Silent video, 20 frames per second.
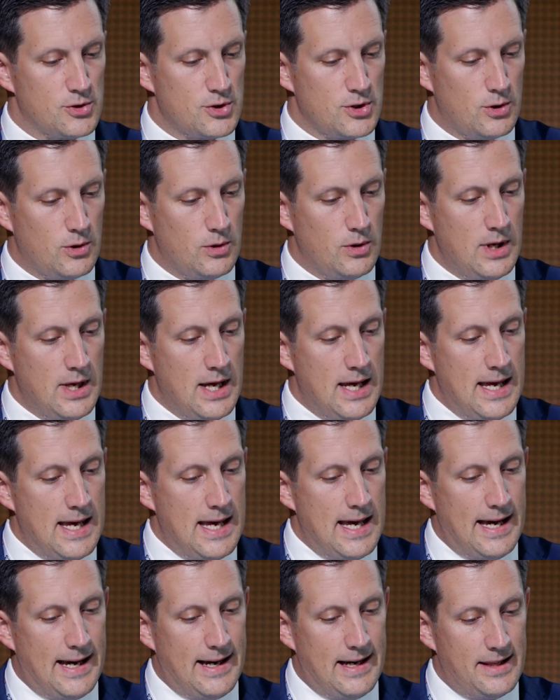So
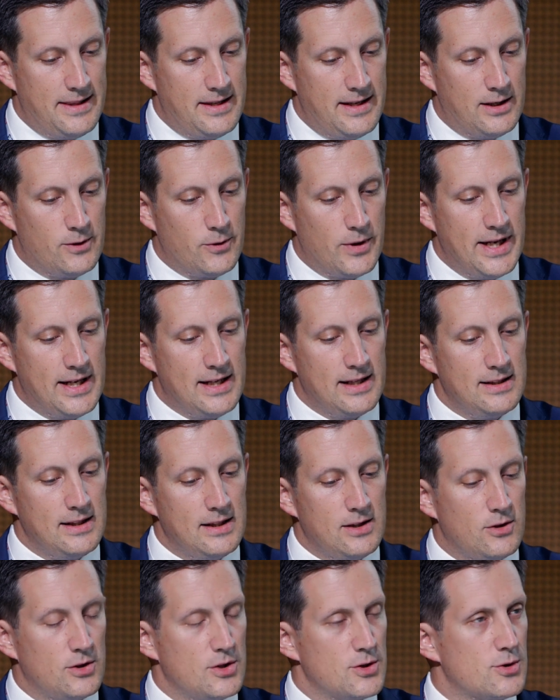they graded
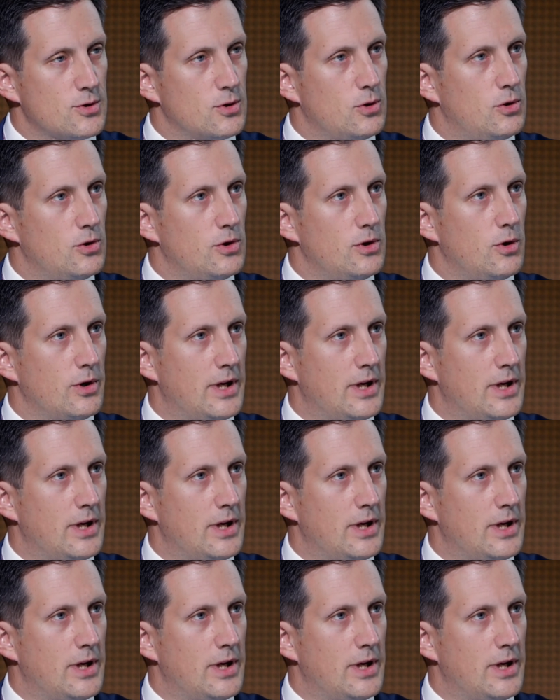it on a score,